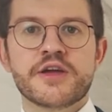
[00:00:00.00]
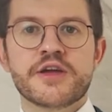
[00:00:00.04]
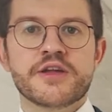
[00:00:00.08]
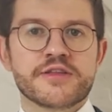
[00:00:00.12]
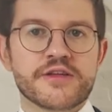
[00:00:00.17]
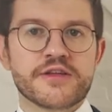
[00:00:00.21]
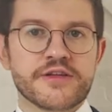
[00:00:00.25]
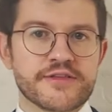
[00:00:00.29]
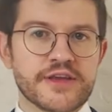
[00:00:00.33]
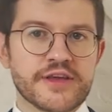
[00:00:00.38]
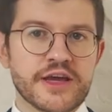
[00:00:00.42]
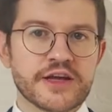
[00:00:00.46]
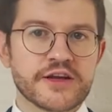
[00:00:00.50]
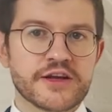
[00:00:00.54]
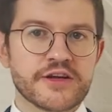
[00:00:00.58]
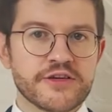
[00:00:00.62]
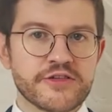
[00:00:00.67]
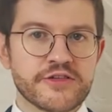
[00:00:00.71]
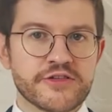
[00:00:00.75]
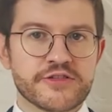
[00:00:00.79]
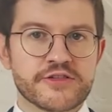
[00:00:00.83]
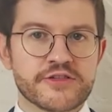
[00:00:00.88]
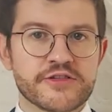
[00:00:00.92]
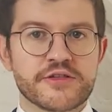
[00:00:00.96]
The
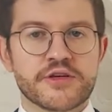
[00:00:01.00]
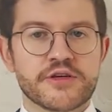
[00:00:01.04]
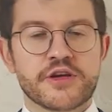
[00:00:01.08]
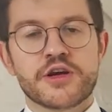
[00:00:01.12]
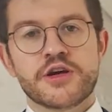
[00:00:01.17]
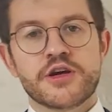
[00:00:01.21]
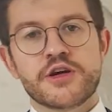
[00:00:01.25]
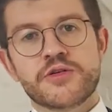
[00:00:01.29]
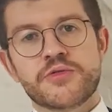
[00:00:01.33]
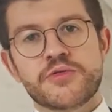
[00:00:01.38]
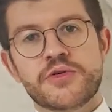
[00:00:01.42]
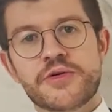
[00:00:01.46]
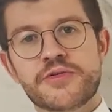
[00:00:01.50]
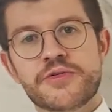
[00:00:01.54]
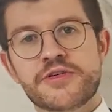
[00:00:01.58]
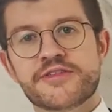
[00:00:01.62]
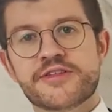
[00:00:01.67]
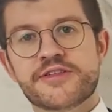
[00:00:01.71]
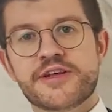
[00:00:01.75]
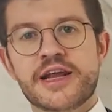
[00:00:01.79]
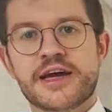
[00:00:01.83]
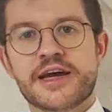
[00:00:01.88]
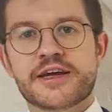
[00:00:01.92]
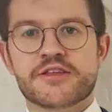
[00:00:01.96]
thickness, where we
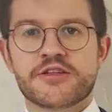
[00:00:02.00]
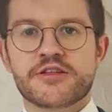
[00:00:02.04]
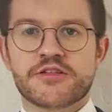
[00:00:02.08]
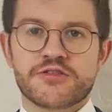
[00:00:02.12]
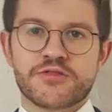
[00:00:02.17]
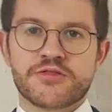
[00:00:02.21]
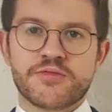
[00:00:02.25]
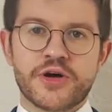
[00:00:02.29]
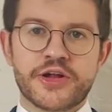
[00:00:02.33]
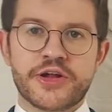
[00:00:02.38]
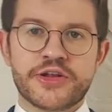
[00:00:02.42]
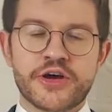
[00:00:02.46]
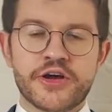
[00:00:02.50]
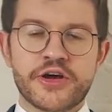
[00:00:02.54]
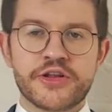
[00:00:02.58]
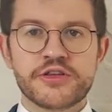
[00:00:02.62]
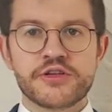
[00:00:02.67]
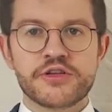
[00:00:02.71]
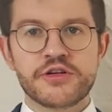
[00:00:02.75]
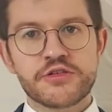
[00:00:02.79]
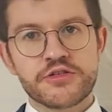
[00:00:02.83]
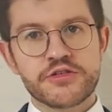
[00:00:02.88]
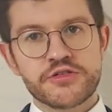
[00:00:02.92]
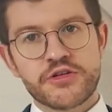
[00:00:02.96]
selected
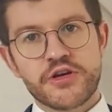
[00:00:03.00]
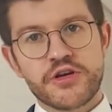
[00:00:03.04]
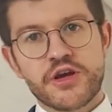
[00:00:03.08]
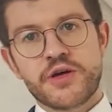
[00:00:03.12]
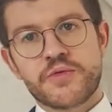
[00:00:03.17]
100,